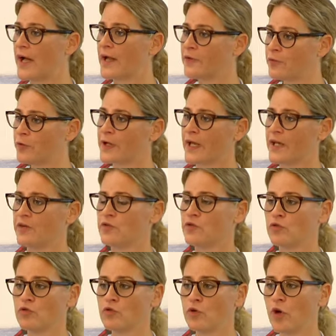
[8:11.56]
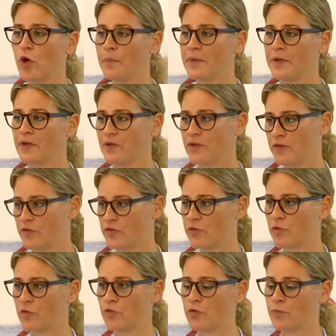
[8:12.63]
advocate, to lobby,
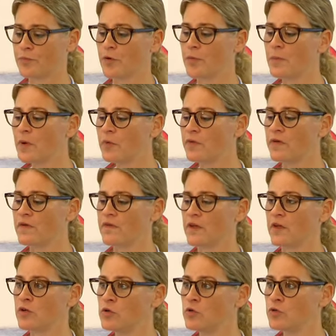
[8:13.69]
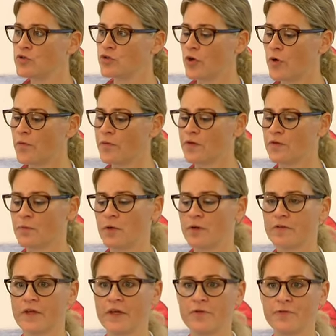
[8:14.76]
to promote this inclusion of the
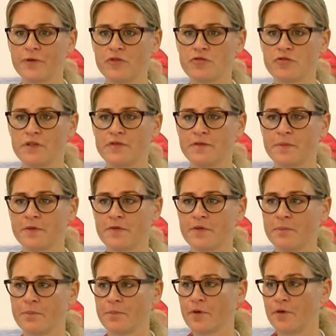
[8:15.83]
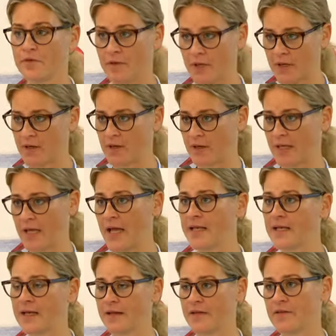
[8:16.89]
small-scale fisheries
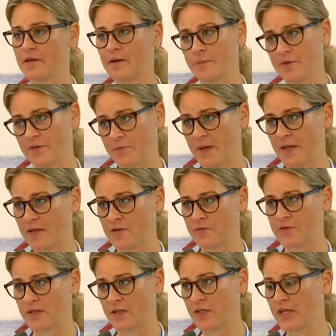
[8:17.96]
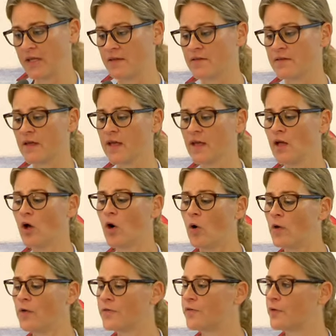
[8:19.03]
guidelines and perspectives and needs
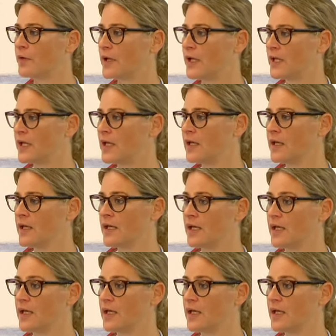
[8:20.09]
also in